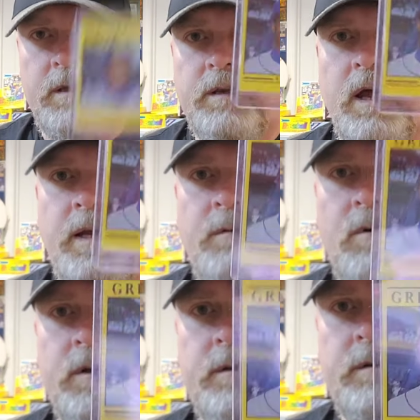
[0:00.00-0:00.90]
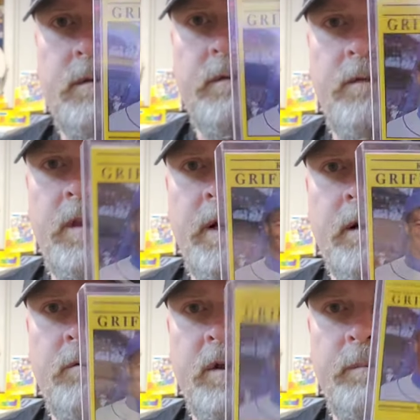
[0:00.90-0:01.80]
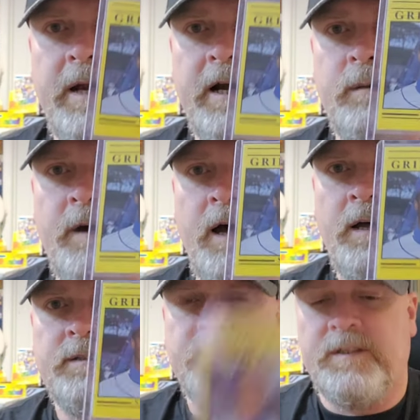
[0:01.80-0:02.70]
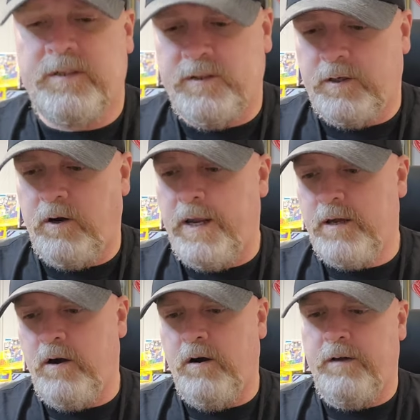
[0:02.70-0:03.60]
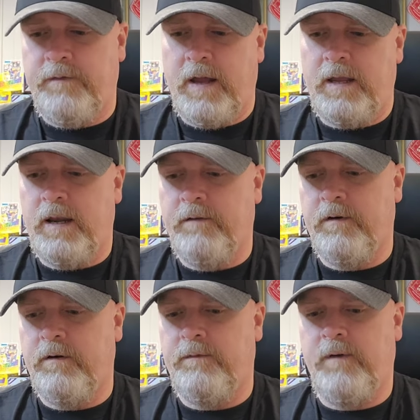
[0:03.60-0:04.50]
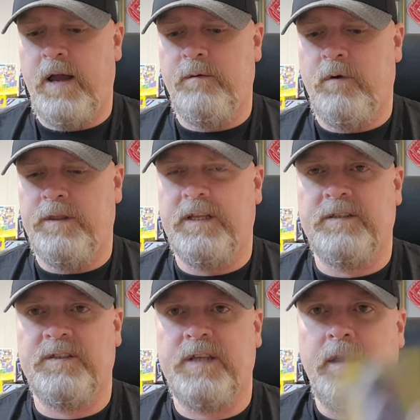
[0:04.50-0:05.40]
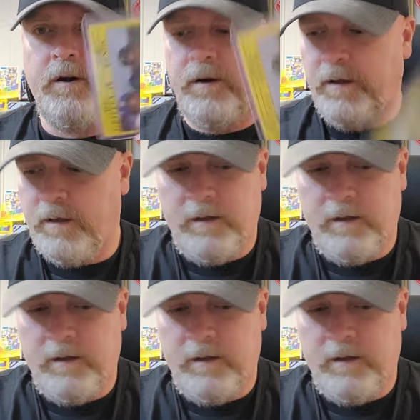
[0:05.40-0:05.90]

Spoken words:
91 Fleer with Barry Bonds. This is a great card if I could ever find one that's centered.